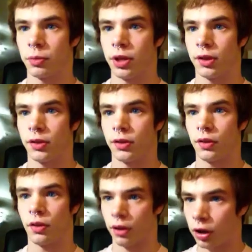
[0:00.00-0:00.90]
because this
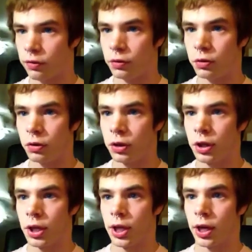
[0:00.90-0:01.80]
is awful,
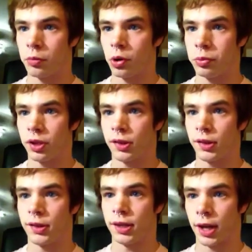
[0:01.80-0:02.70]
and I'm hoping
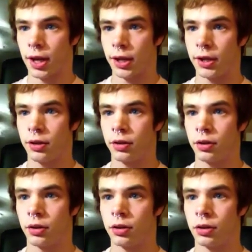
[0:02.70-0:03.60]
season 9
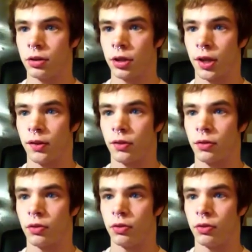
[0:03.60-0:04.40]
is...